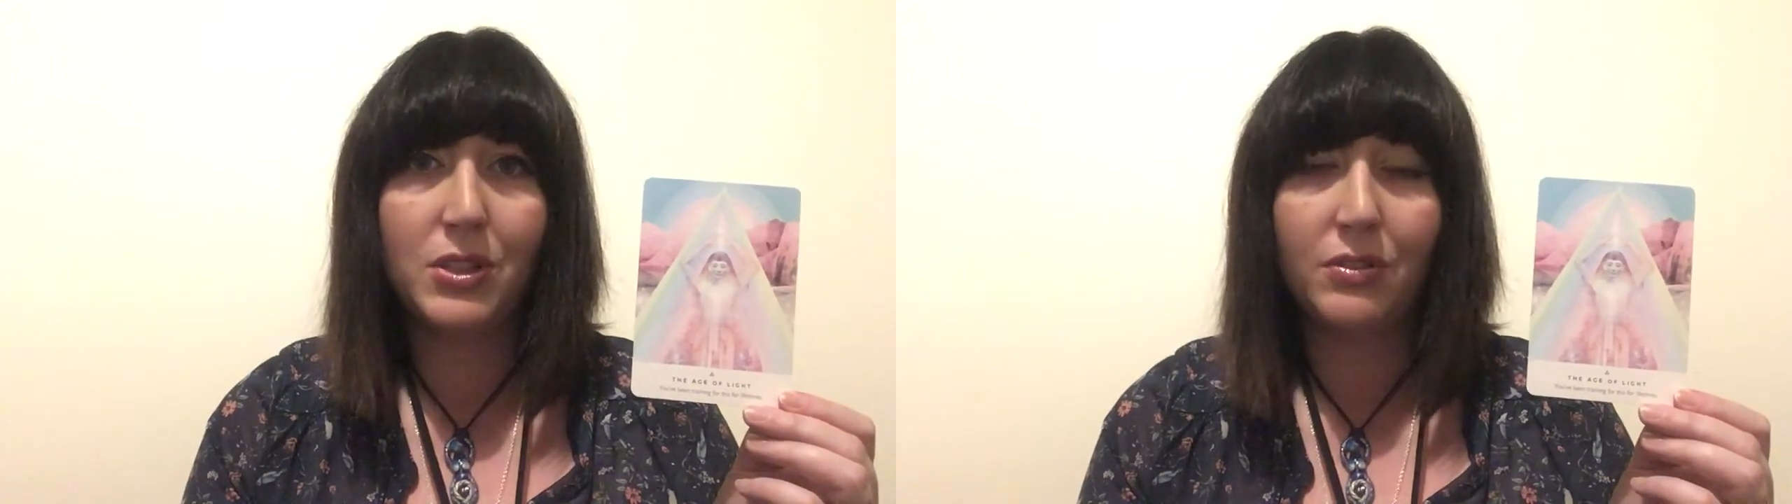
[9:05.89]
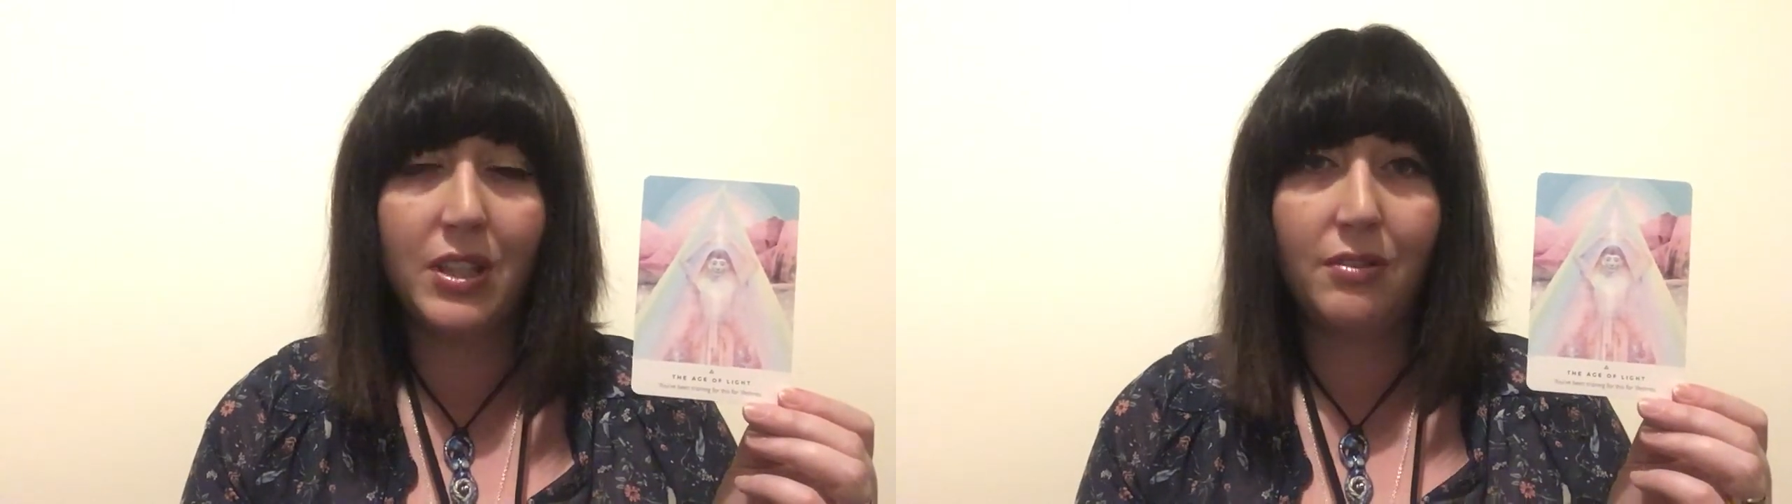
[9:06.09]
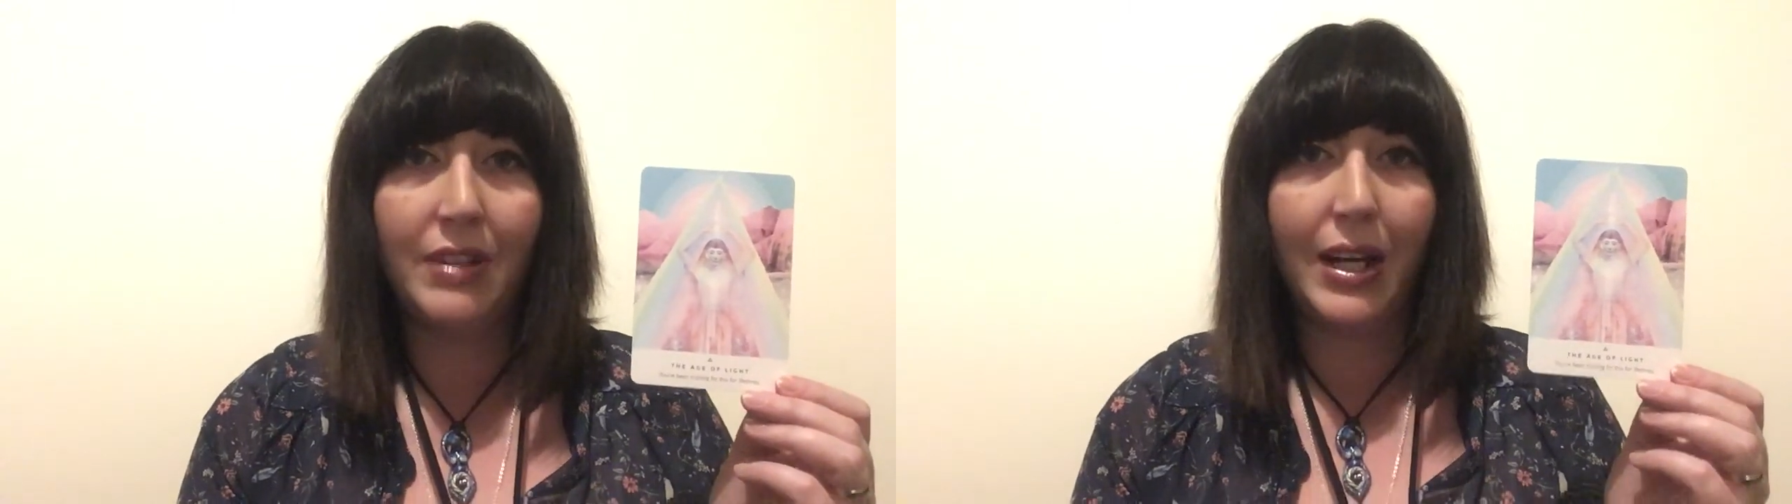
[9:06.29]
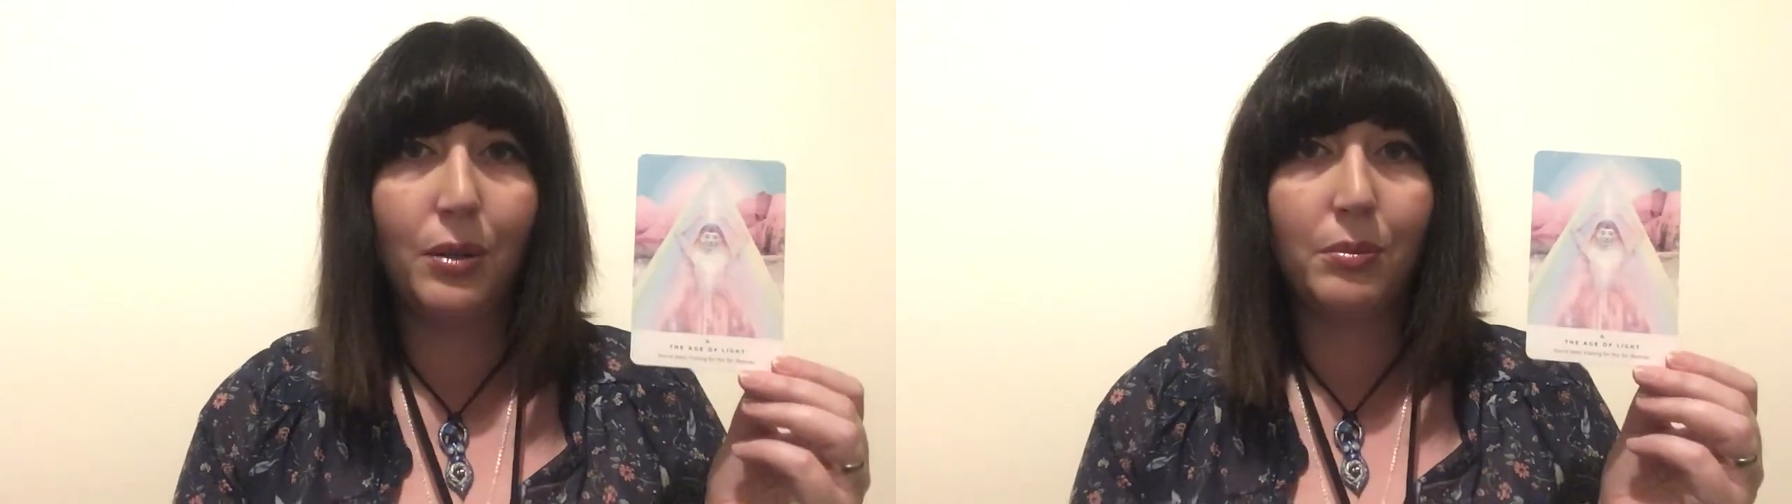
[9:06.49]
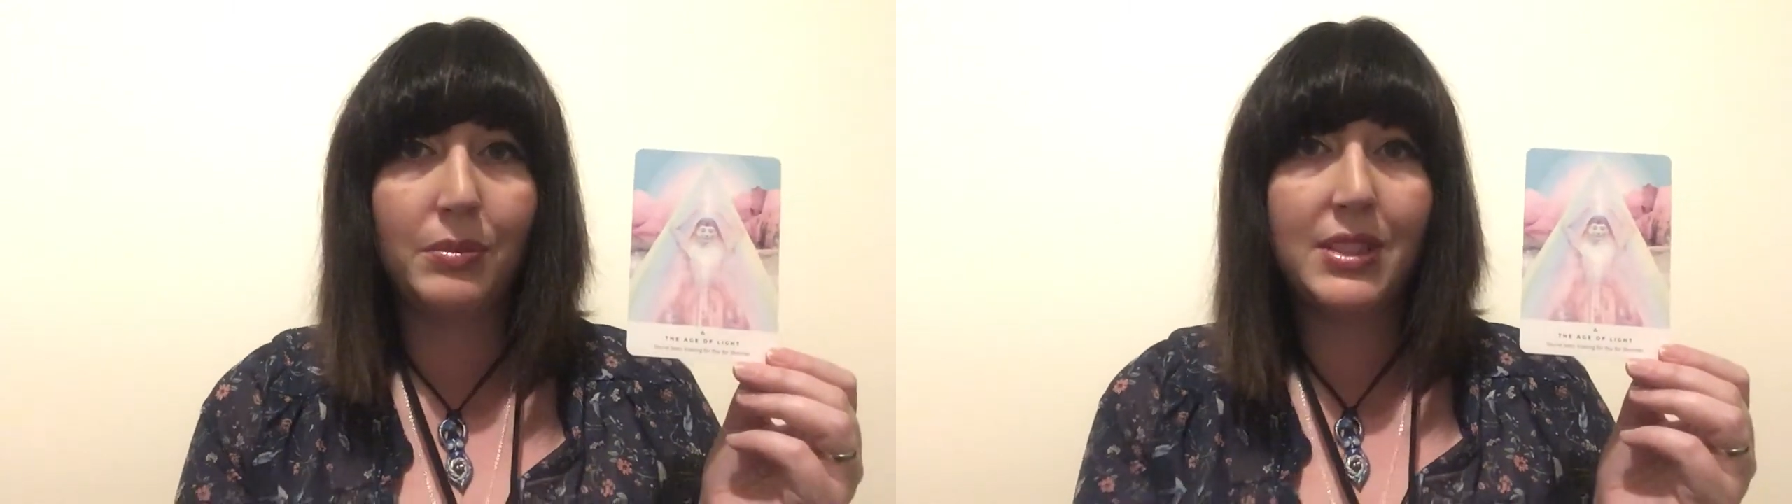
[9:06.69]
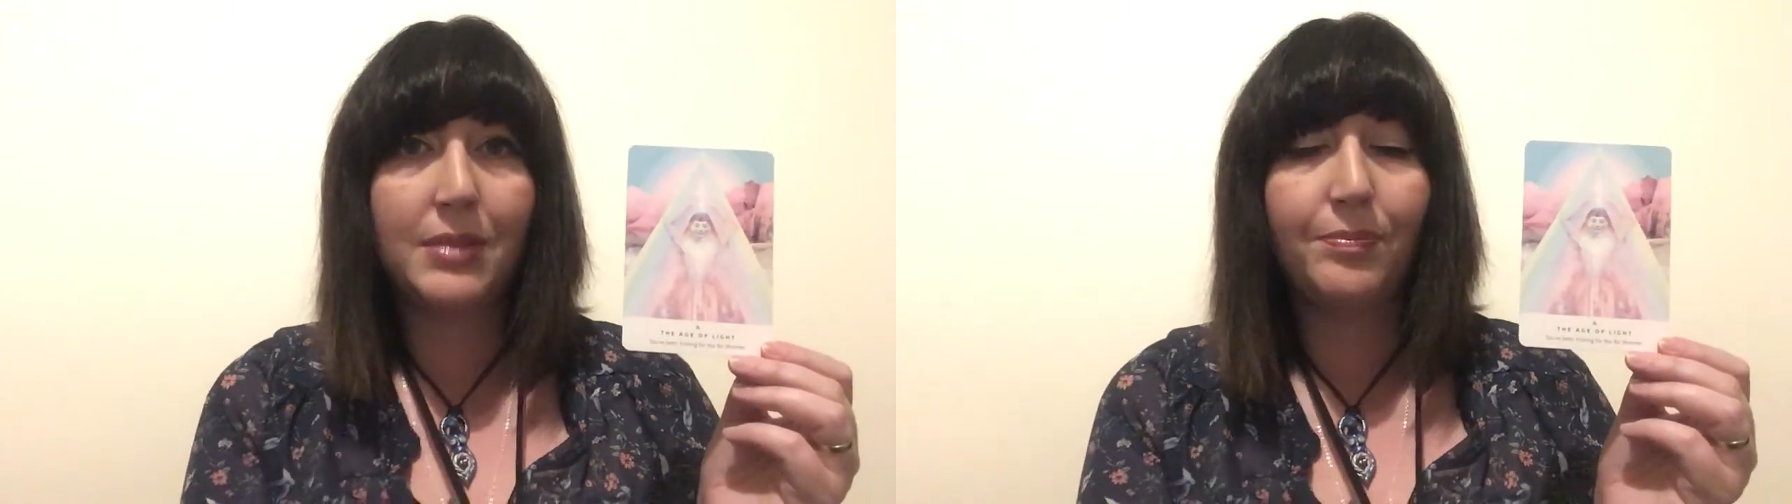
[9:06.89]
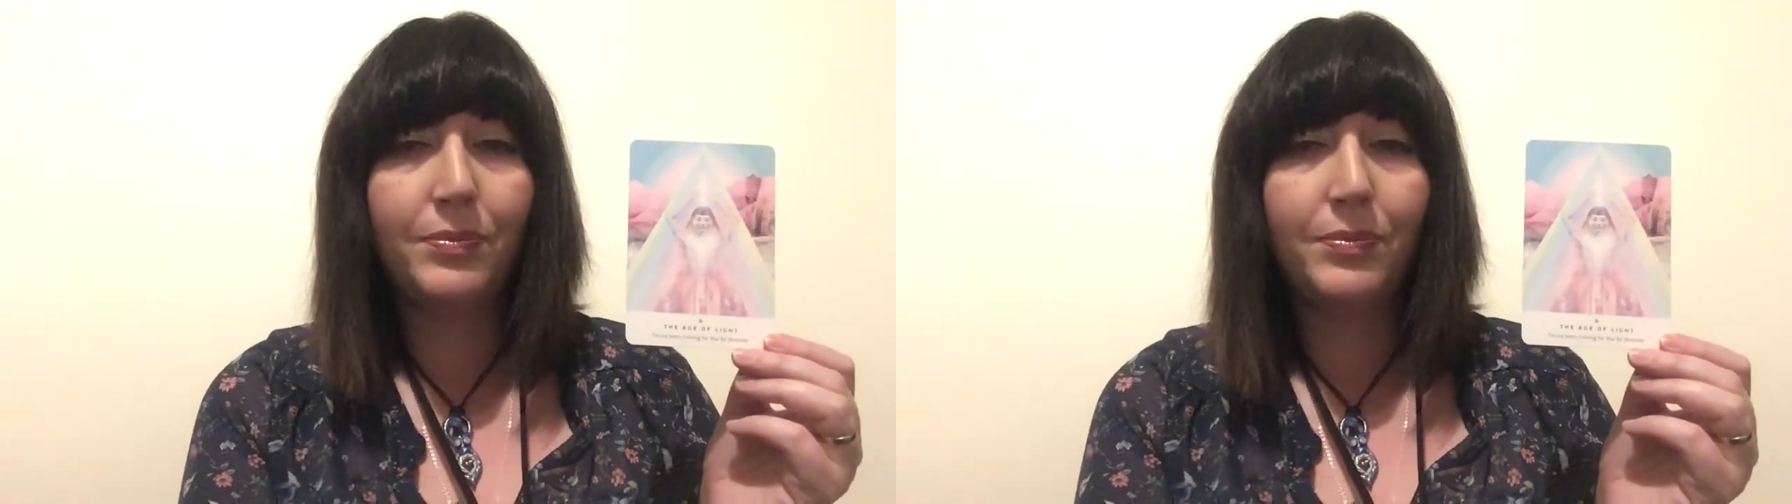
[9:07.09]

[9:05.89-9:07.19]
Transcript: or other realms,